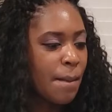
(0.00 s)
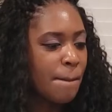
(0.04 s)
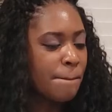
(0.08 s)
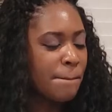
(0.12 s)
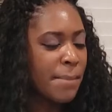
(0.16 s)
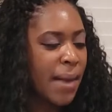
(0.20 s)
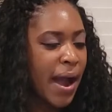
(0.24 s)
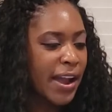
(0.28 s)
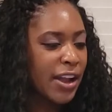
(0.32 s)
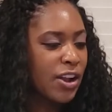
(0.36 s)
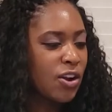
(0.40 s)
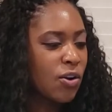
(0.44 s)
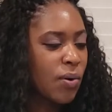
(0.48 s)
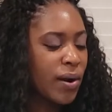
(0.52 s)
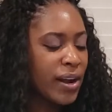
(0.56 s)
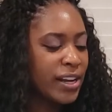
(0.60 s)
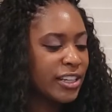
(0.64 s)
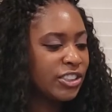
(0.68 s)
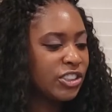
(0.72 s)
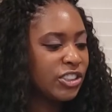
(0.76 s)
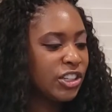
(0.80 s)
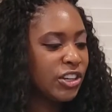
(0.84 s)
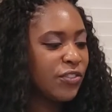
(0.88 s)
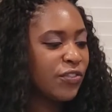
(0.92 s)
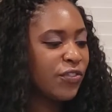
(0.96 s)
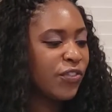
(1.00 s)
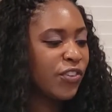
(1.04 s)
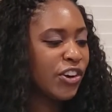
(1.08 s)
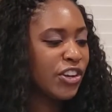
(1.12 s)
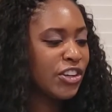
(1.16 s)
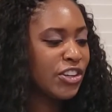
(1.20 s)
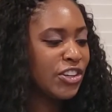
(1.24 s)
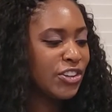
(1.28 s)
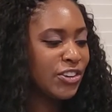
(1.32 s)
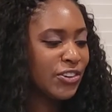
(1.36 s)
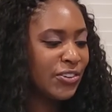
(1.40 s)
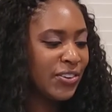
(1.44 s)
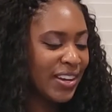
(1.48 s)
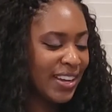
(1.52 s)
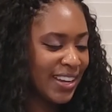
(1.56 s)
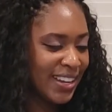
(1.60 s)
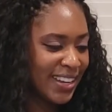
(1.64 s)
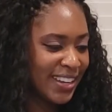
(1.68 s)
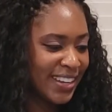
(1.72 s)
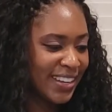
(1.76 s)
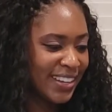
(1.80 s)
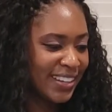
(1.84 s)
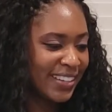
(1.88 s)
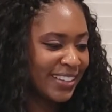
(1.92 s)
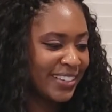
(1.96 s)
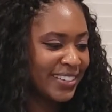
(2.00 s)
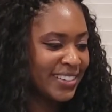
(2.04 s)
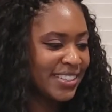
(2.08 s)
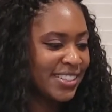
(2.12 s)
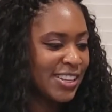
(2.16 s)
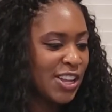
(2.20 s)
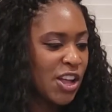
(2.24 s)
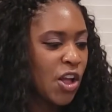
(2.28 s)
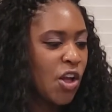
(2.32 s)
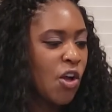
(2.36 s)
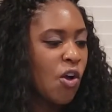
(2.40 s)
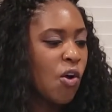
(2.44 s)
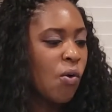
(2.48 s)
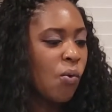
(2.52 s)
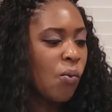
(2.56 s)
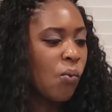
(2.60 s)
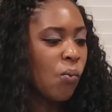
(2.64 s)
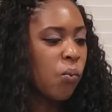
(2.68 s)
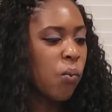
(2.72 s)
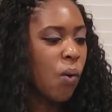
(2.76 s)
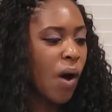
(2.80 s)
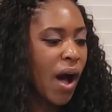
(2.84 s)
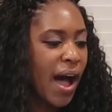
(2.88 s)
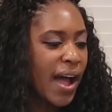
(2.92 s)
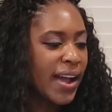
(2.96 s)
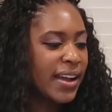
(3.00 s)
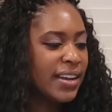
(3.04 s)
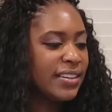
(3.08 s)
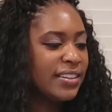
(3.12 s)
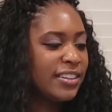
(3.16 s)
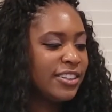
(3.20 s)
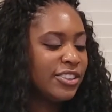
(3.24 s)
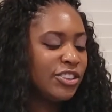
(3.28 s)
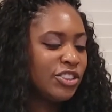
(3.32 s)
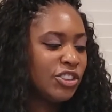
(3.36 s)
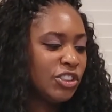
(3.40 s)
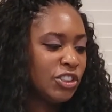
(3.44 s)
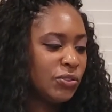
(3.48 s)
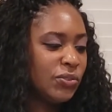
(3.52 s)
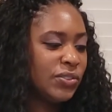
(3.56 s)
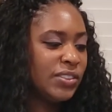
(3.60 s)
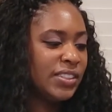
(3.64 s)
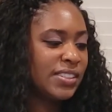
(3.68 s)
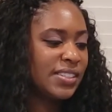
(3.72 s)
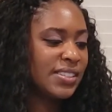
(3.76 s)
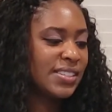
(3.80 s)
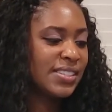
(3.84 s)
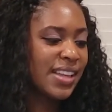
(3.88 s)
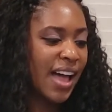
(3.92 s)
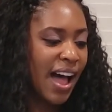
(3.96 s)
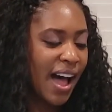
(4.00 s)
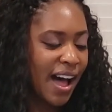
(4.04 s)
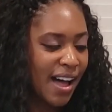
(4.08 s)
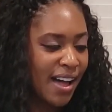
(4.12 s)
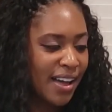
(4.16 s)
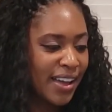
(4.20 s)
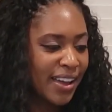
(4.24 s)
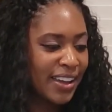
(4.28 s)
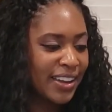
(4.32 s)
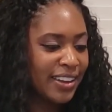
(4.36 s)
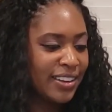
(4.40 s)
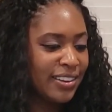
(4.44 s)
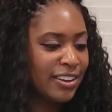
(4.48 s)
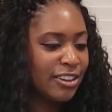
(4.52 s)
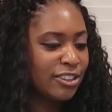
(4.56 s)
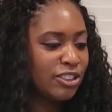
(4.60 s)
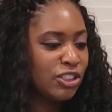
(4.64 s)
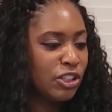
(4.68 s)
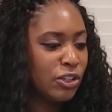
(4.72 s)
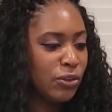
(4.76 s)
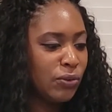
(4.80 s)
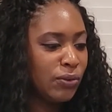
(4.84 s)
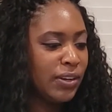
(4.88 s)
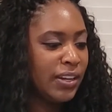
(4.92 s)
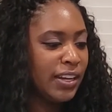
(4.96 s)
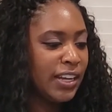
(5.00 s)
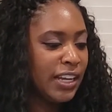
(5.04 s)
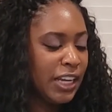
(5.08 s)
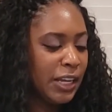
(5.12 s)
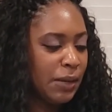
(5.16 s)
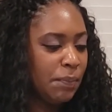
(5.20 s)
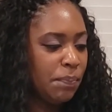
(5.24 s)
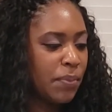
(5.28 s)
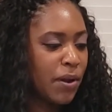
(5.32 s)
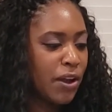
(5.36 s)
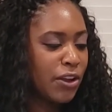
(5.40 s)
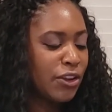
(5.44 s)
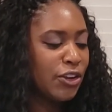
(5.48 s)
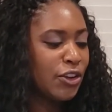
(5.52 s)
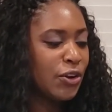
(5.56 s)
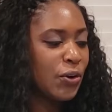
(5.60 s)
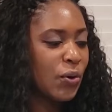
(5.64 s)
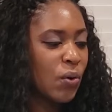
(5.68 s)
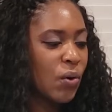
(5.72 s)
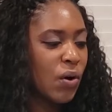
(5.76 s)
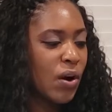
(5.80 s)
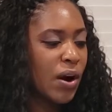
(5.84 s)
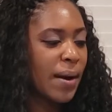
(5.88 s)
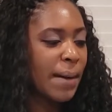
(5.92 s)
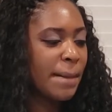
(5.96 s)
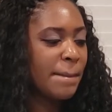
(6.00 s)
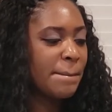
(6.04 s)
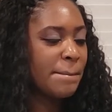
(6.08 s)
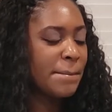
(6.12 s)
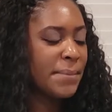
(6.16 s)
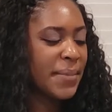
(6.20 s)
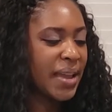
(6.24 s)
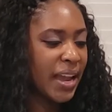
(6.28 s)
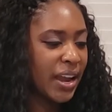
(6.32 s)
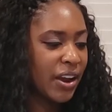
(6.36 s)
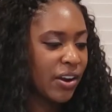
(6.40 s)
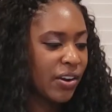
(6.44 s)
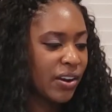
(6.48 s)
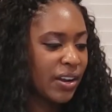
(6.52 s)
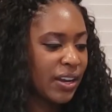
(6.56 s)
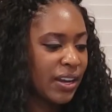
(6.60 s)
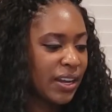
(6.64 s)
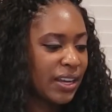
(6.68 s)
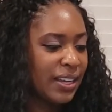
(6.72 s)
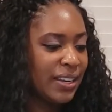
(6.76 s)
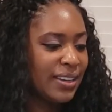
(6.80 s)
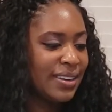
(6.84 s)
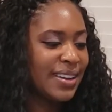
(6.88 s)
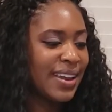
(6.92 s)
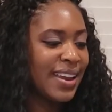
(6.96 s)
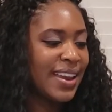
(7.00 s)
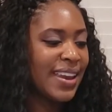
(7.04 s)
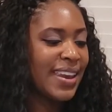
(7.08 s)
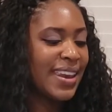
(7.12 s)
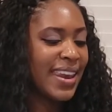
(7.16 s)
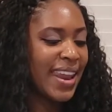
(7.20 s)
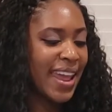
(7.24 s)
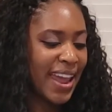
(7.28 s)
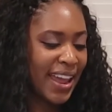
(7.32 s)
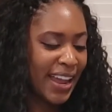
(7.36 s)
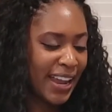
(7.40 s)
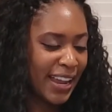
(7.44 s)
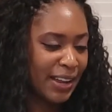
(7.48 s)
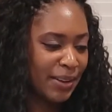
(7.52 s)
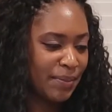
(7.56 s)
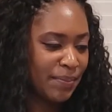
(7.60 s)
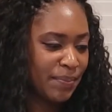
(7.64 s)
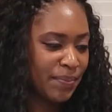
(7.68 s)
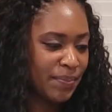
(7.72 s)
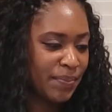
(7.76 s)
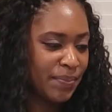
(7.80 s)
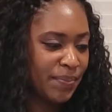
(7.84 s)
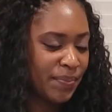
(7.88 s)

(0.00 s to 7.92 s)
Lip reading: My question for you is, why did you decide to keep your married name?